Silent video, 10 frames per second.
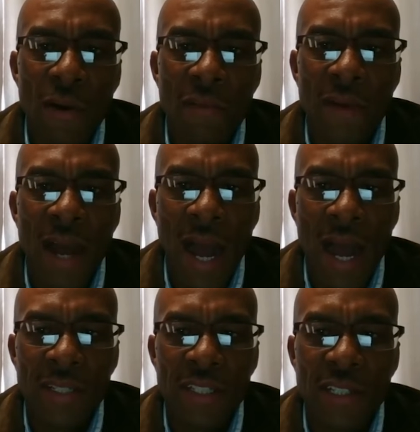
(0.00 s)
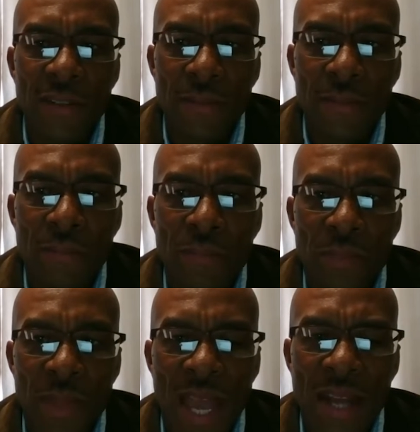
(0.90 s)
of hard
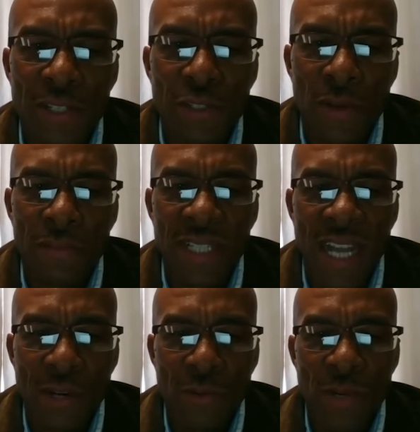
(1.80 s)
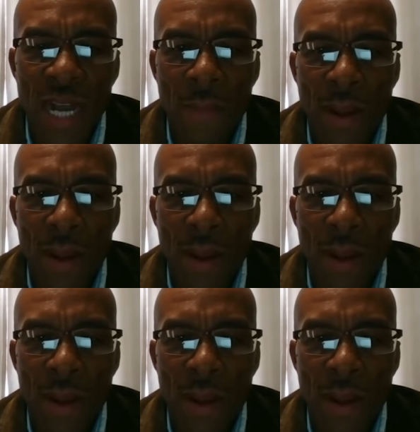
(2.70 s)
and soft curriculum